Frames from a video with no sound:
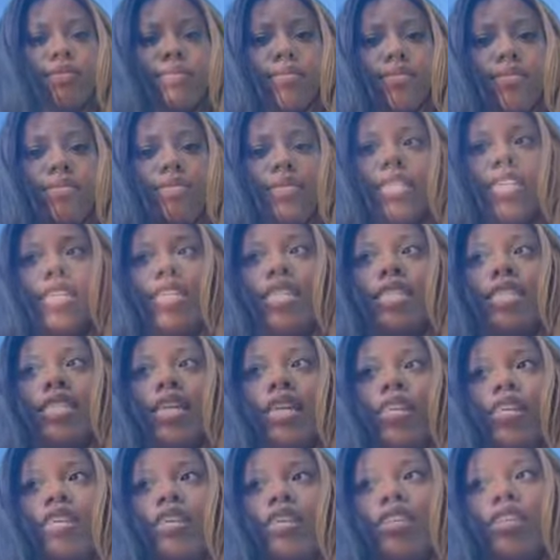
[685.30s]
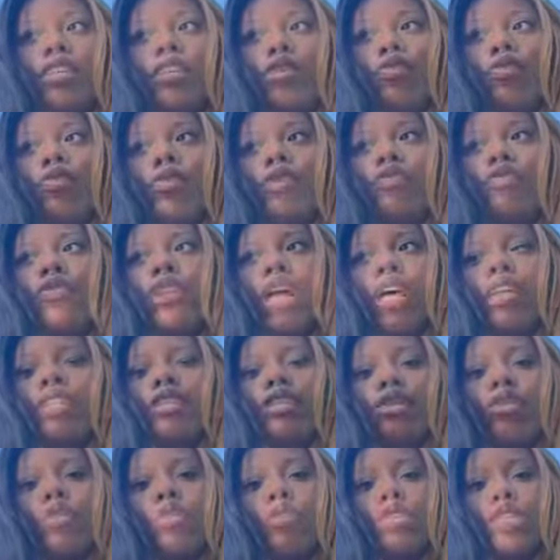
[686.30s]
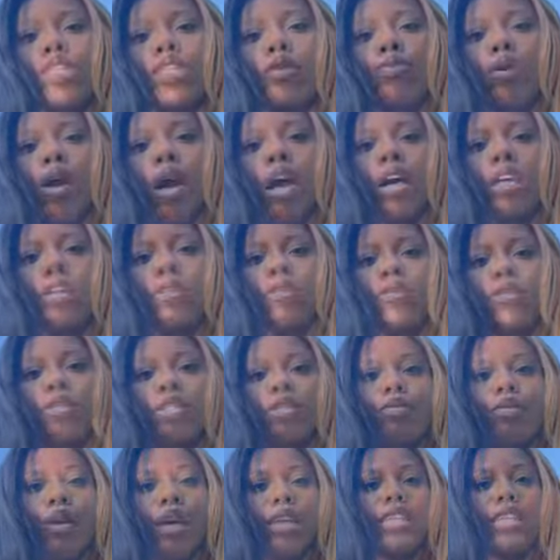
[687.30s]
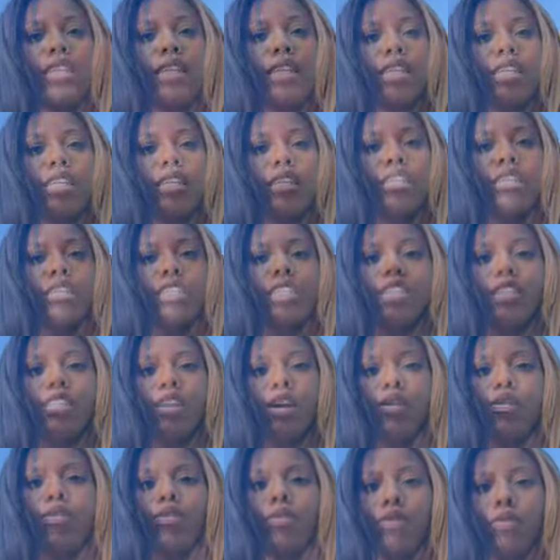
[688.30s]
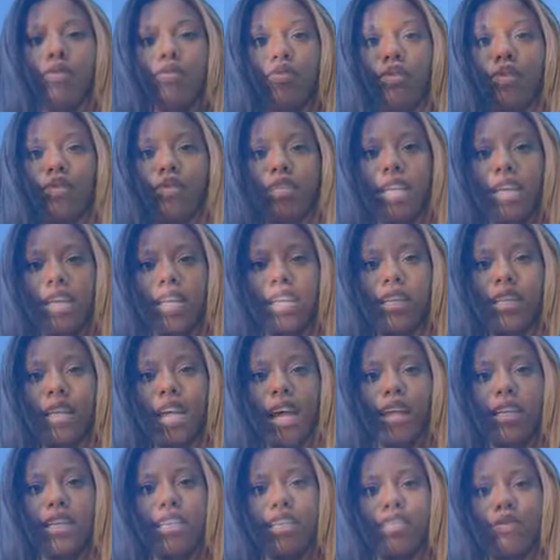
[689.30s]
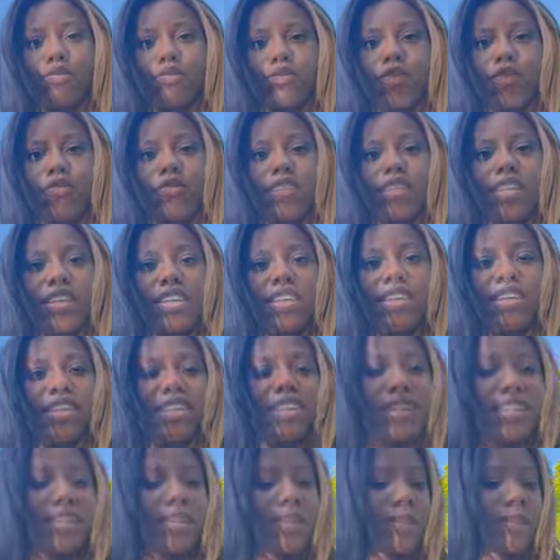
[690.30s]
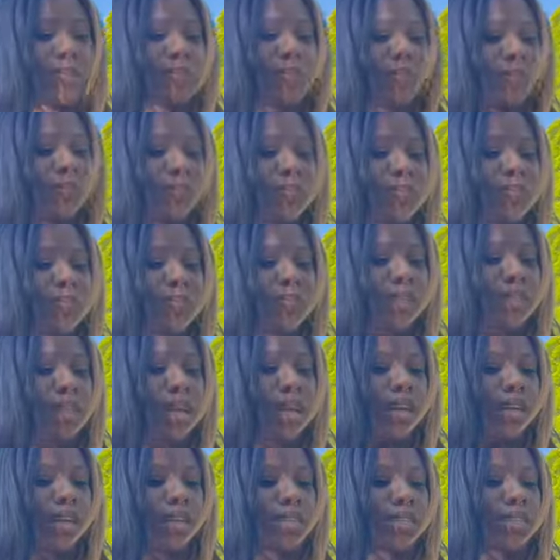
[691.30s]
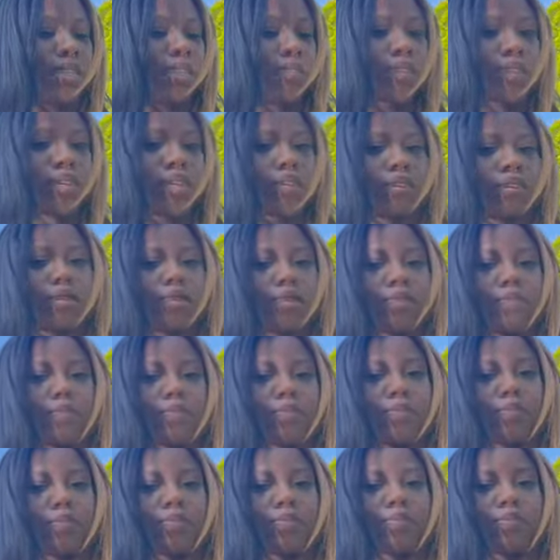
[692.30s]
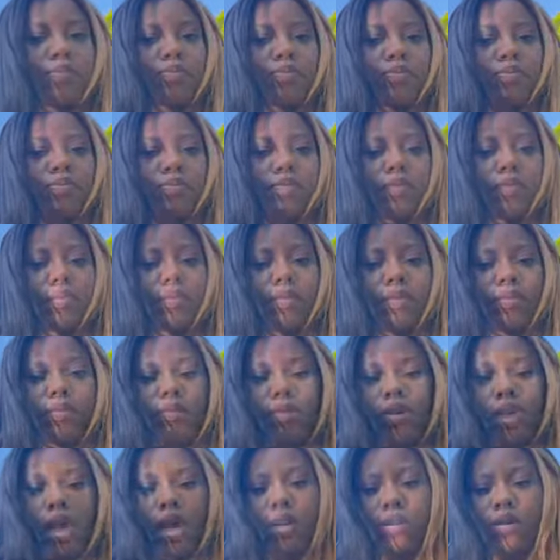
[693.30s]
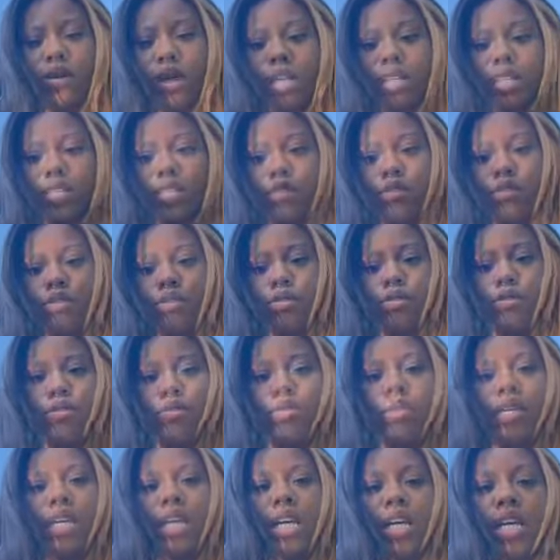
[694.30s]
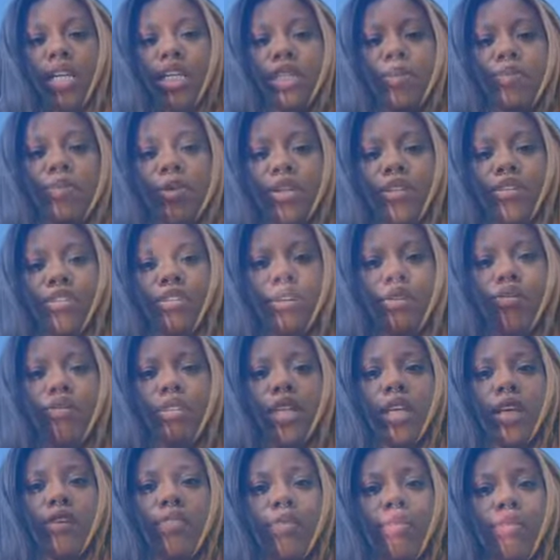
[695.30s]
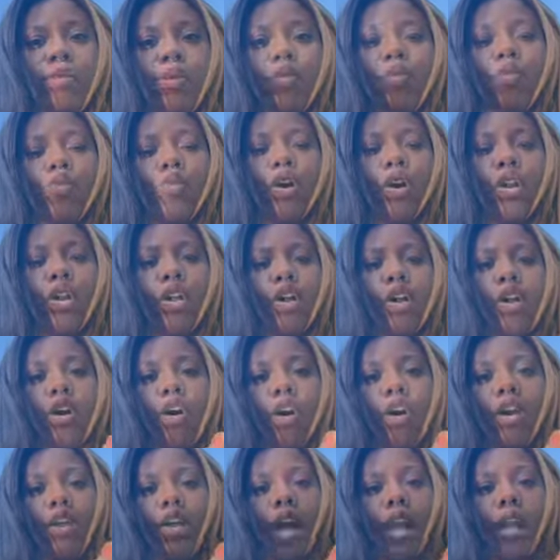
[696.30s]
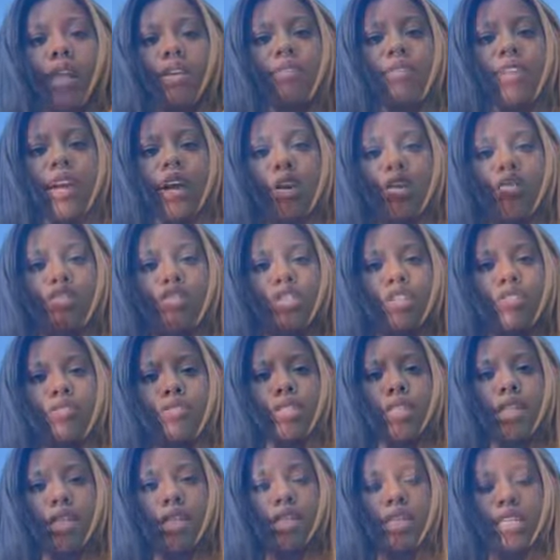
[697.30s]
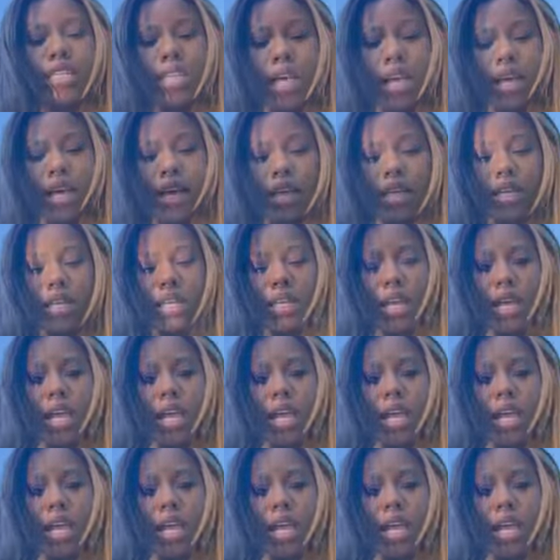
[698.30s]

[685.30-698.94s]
This sun reflecting on this pond onto my skin is just so beautiful. It's like a 90s movie. Dang, Spirit. Okay, so Spirit's only giving me one card out of the Osho Zen deck.